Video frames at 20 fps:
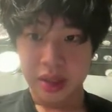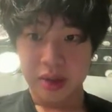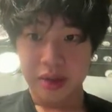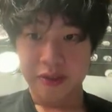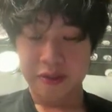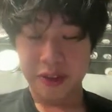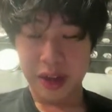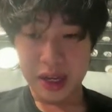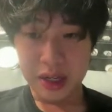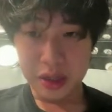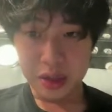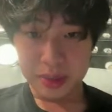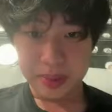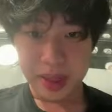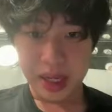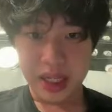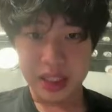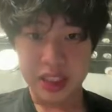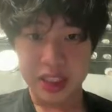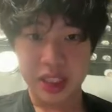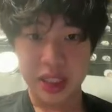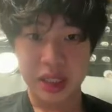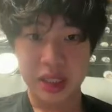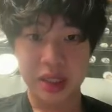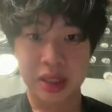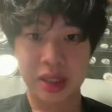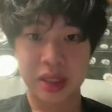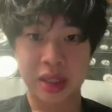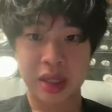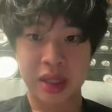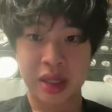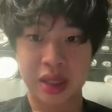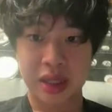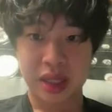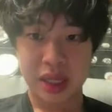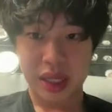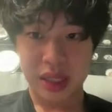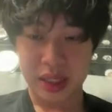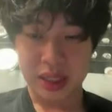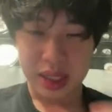Find your passion,
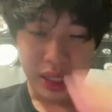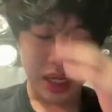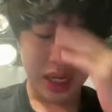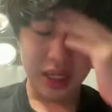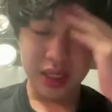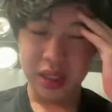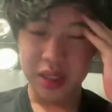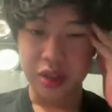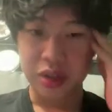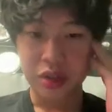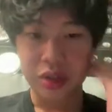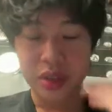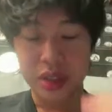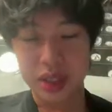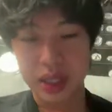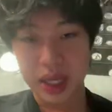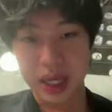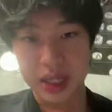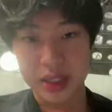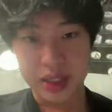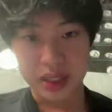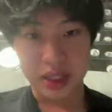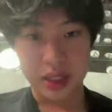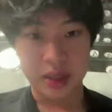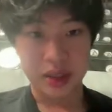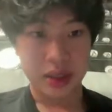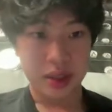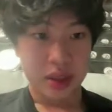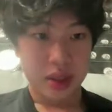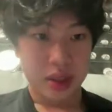get a talent, and utilize it.